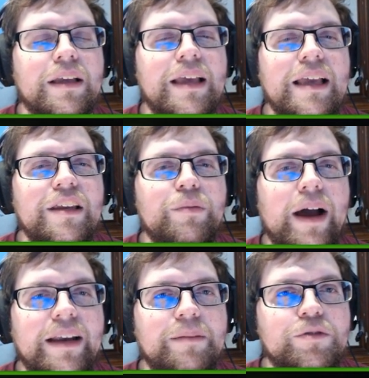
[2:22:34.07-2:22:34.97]
gain you
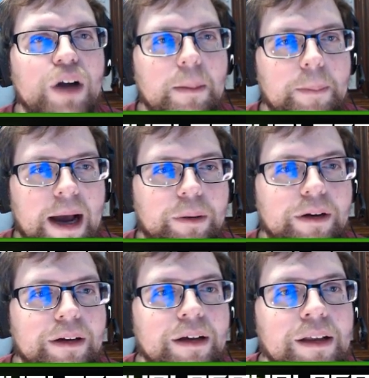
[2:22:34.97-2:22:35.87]
item drop
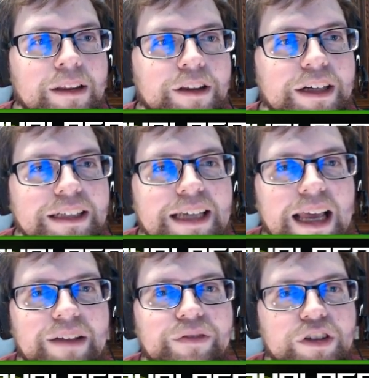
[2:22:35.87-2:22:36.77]
power. Learning to
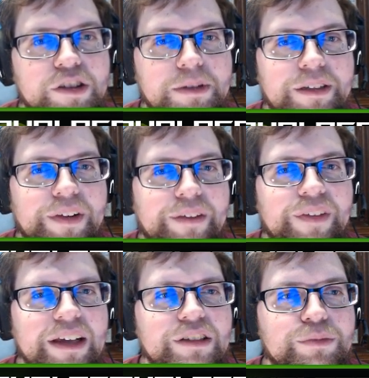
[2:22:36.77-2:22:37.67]
aim for specific
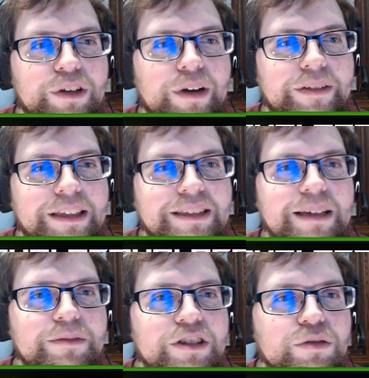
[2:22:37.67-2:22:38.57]
effects when crafting
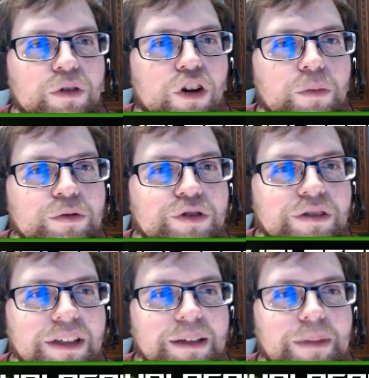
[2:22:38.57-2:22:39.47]
sandwiches will almost
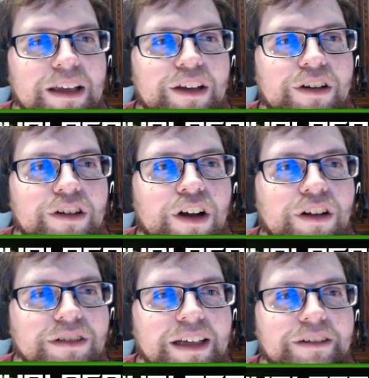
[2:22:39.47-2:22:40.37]
certainly make your
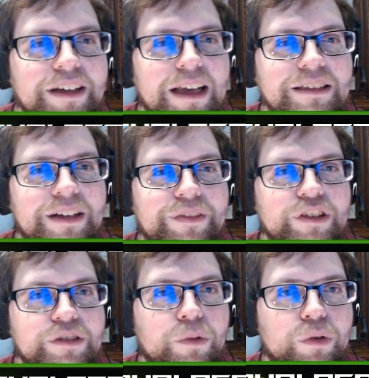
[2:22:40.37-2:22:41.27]
culinary
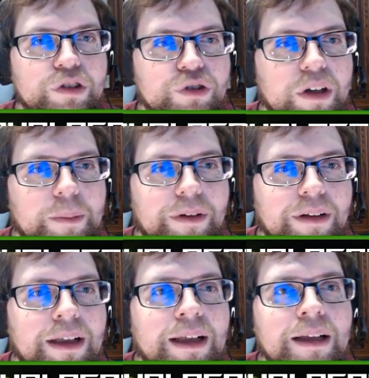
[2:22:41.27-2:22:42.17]
endeavors more enjoyable.
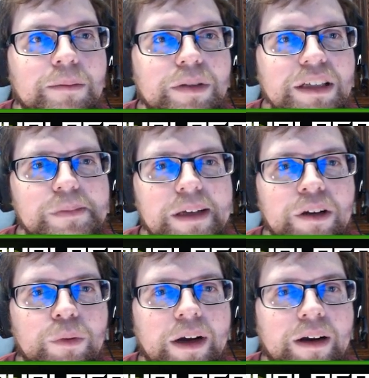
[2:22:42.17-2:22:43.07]
Please be
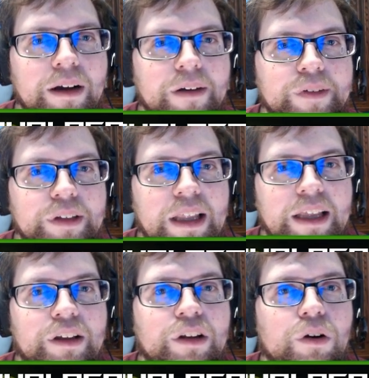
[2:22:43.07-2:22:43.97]
aware, however,
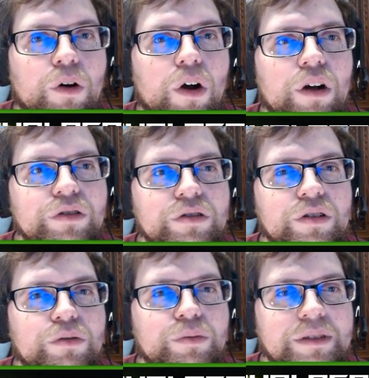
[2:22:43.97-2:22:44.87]
that you can
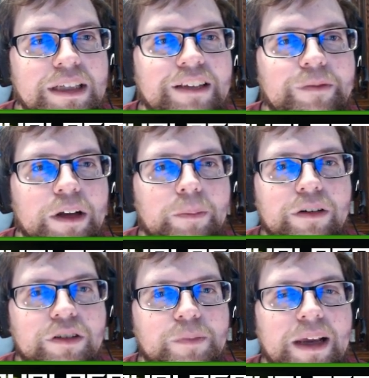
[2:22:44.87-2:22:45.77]
also receive meal
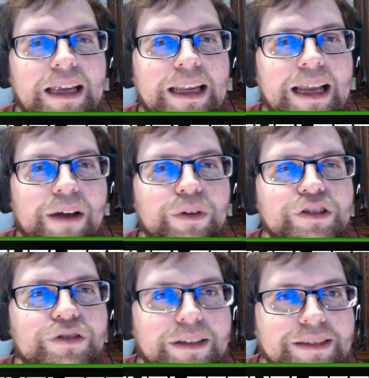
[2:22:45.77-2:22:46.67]
powers by eating at
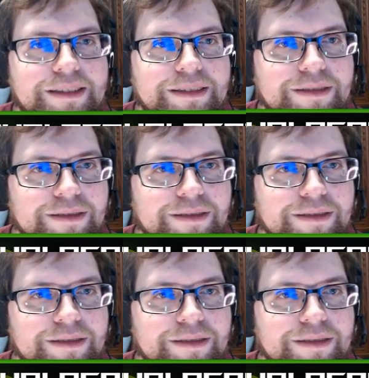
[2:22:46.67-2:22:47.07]
restaurants.